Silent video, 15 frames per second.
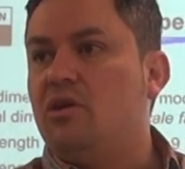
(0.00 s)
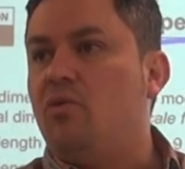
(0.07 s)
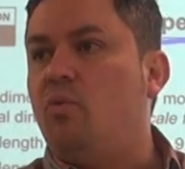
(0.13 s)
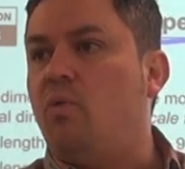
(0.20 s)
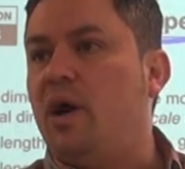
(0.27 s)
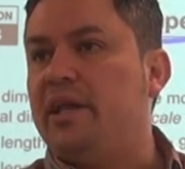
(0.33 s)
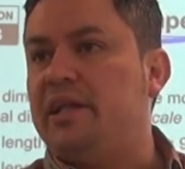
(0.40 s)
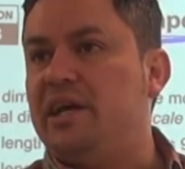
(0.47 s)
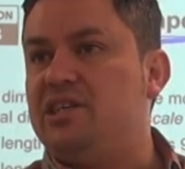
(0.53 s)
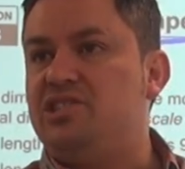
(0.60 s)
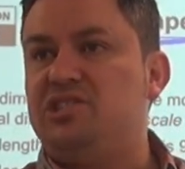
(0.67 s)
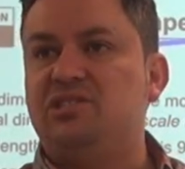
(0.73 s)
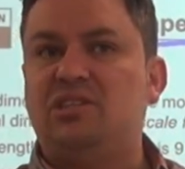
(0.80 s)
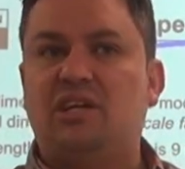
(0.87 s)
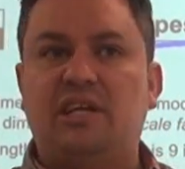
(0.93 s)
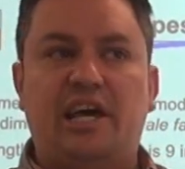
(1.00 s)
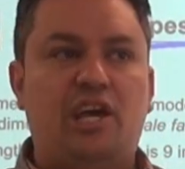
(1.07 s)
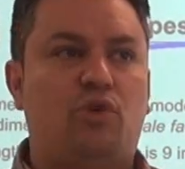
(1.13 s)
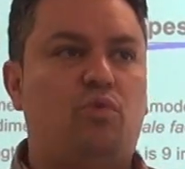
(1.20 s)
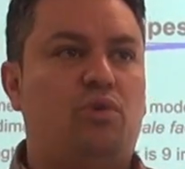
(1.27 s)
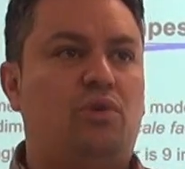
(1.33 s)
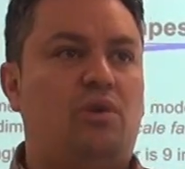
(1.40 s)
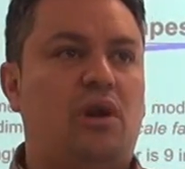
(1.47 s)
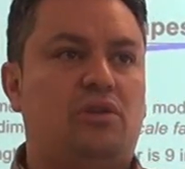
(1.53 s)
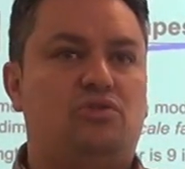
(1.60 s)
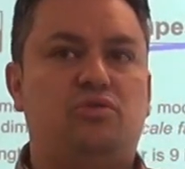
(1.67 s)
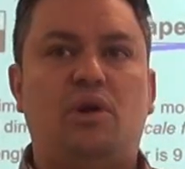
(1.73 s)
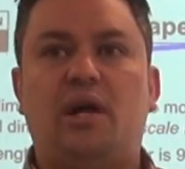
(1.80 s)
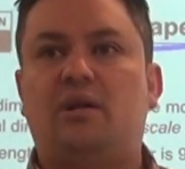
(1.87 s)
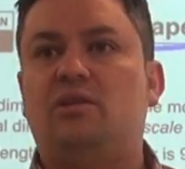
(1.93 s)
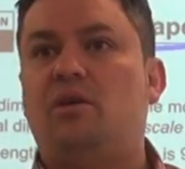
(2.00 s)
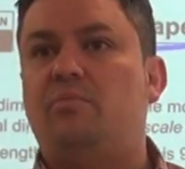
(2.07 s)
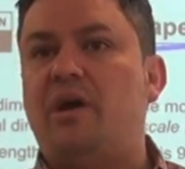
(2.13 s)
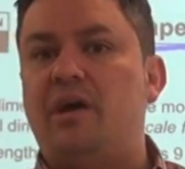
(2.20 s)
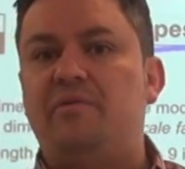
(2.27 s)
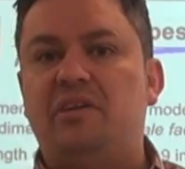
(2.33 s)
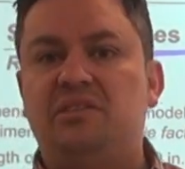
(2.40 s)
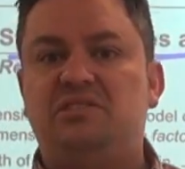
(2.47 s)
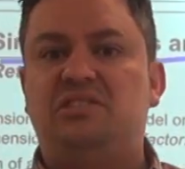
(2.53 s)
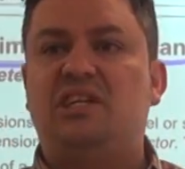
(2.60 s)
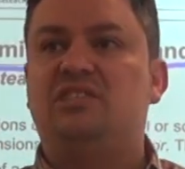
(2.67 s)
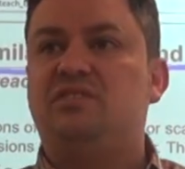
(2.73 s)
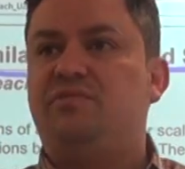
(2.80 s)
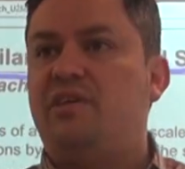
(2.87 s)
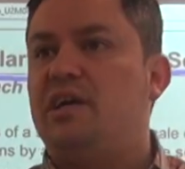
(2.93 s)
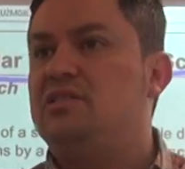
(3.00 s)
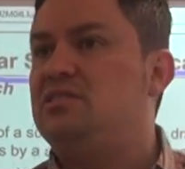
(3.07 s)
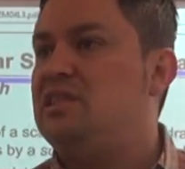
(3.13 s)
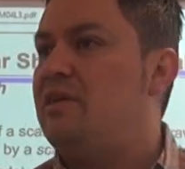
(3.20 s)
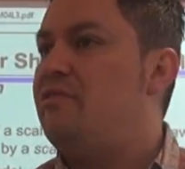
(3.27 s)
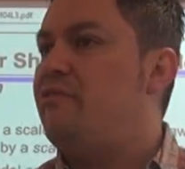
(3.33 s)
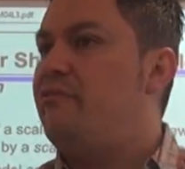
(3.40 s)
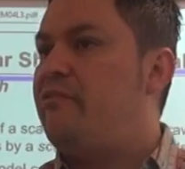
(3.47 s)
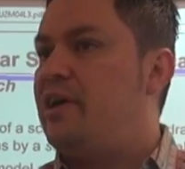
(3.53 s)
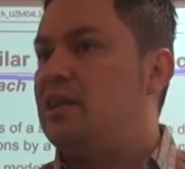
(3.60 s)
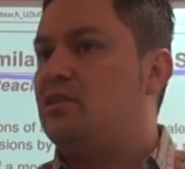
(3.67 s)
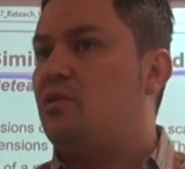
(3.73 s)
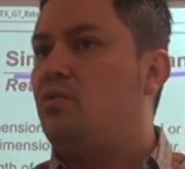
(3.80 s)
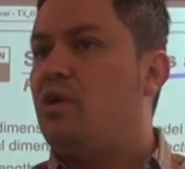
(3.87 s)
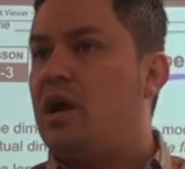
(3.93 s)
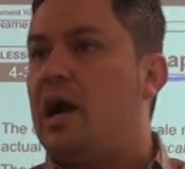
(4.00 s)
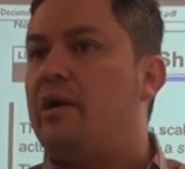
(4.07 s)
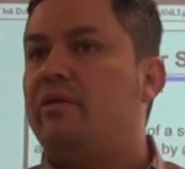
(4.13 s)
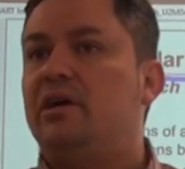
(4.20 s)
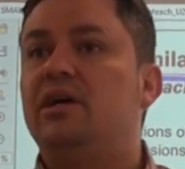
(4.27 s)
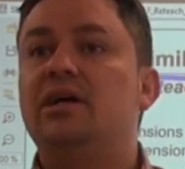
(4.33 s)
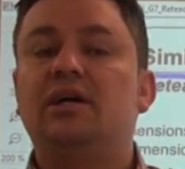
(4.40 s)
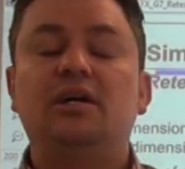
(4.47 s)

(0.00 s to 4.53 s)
1 inch is gonna equal to, I don't know, maybe 6 feet, 7 feet, or whatever.